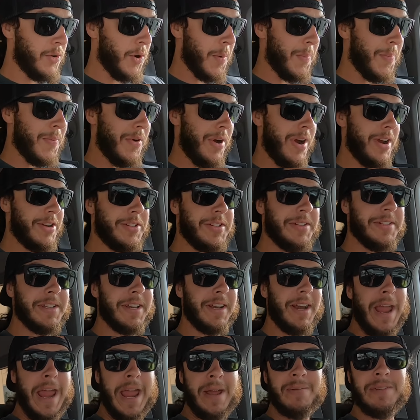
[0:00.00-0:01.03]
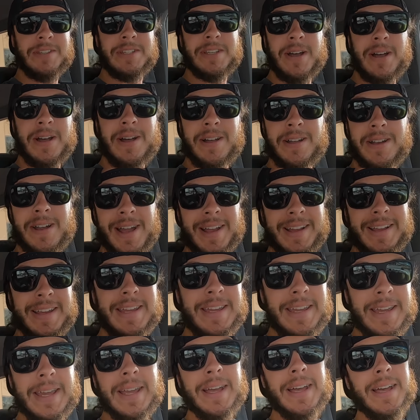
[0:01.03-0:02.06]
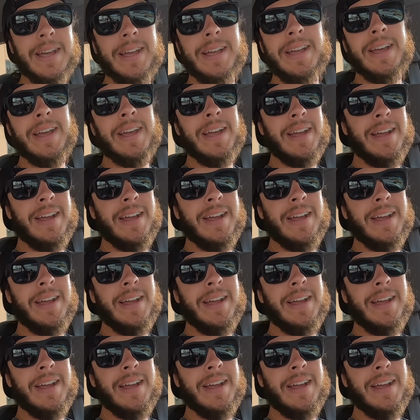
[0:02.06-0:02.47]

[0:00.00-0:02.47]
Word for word: corporations like Amazon, Ikea.